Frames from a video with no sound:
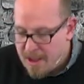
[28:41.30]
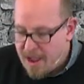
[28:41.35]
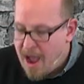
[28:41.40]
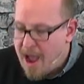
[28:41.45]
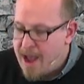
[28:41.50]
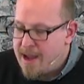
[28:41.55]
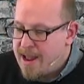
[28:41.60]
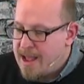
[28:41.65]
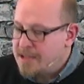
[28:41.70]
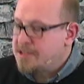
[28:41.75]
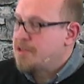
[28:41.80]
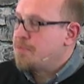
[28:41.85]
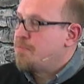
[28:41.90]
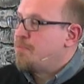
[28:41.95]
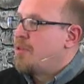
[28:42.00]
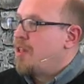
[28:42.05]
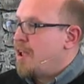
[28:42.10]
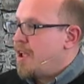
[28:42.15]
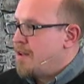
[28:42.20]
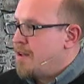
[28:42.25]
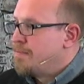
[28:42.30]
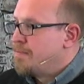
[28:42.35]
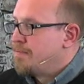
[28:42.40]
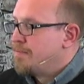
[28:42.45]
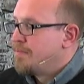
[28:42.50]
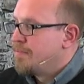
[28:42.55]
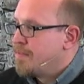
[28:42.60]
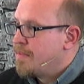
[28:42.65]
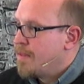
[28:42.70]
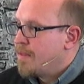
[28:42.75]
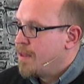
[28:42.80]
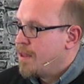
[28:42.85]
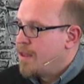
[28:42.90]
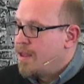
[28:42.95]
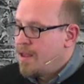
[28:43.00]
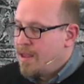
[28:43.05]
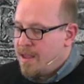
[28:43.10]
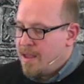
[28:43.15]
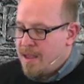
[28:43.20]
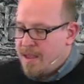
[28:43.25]
God has a plan,
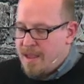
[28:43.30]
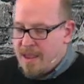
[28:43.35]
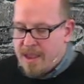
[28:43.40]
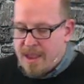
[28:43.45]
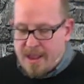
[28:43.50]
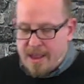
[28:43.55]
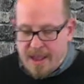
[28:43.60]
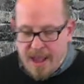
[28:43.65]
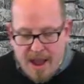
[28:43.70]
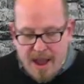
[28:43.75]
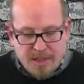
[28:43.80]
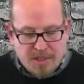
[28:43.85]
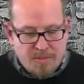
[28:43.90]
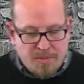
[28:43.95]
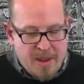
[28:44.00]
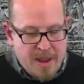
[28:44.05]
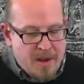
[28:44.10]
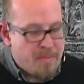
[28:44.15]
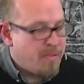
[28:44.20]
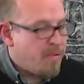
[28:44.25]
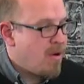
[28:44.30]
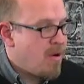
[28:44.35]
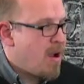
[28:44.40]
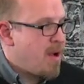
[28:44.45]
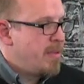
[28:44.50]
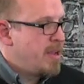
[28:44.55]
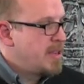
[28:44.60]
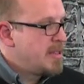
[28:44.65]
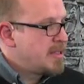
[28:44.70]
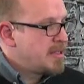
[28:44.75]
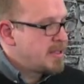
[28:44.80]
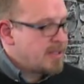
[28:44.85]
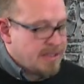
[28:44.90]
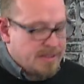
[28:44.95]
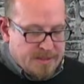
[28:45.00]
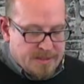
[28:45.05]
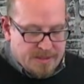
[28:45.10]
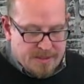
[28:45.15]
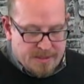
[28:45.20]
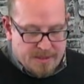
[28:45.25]
and God has made a promise
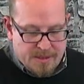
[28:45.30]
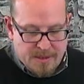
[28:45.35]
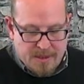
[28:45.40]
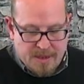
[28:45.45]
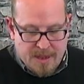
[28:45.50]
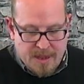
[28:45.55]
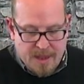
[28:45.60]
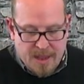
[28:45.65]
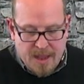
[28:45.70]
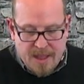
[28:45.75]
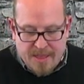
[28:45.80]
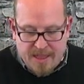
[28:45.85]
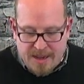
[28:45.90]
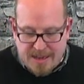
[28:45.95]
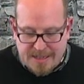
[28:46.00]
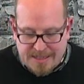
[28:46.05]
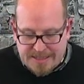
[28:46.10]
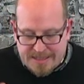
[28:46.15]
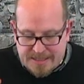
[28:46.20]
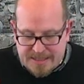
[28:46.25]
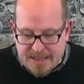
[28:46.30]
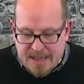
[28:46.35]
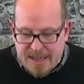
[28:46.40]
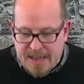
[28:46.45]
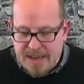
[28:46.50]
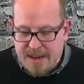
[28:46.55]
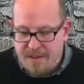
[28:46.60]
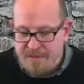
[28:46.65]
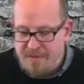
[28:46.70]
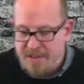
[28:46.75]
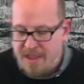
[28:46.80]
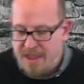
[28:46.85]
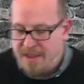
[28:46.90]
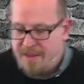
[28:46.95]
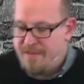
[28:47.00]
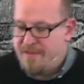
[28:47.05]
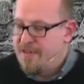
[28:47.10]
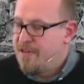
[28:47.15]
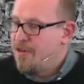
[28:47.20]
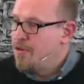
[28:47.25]
that a seed of
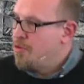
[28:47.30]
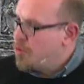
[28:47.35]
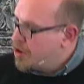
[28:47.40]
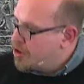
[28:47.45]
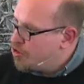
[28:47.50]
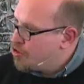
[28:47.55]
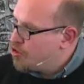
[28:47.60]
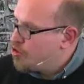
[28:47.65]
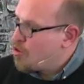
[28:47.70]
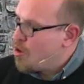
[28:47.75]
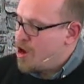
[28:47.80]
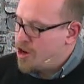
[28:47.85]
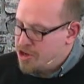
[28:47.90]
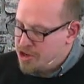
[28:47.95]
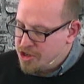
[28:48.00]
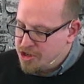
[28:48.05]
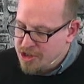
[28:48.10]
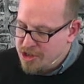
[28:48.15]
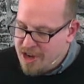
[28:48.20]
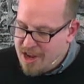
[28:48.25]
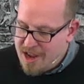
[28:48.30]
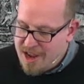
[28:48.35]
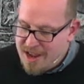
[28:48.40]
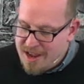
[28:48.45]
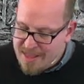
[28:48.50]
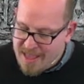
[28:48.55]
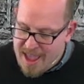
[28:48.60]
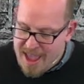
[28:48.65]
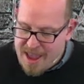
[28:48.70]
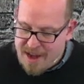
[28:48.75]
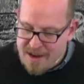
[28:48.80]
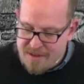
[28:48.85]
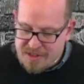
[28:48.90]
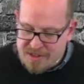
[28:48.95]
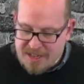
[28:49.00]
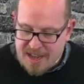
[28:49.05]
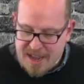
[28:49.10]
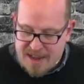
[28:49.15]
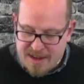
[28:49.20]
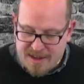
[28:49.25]
Eve would crush the head
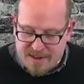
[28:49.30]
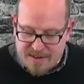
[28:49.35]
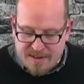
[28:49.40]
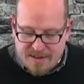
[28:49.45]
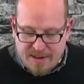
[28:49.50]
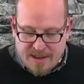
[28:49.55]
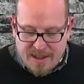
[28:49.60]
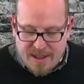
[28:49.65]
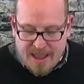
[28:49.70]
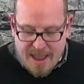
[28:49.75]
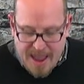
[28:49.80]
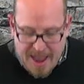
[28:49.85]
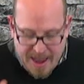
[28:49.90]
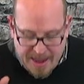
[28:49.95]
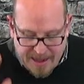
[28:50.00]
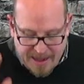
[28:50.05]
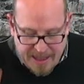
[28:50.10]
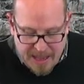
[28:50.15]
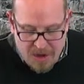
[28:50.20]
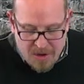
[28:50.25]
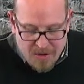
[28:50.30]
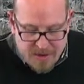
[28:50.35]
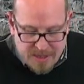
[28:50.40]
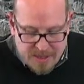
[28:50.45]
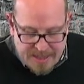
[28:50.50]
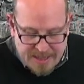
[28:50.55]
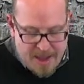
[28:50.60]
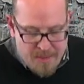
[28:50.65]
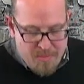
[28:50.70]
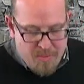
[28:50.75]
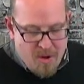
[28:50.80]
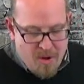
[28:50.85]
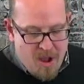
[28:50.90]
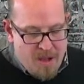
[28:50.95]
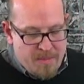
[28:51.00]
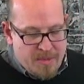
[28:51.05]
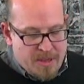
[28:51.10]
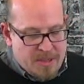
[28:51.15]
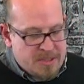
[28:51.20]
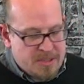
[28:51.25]
of Satan. And here is that
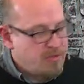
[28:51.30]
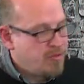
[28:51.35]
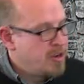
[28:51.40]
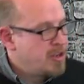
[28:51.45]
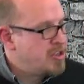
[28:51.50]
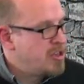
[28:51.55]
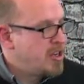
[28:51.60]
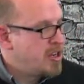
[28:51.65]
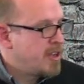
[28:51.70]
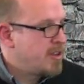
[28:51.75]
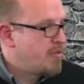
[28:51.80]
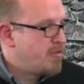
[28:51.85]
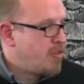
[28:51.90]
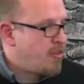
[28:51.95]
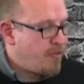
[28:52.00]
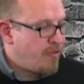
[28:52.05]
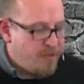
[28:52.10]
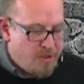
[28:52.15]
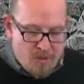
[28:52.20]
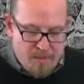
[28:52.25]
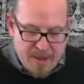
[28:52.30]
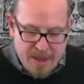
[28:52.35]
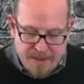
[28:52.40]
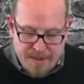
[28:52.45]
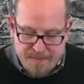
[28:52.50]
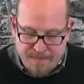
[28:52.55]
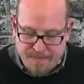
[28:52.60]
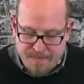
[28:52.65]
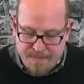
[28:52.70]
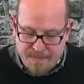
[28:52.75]
promise reaching its fulfillment.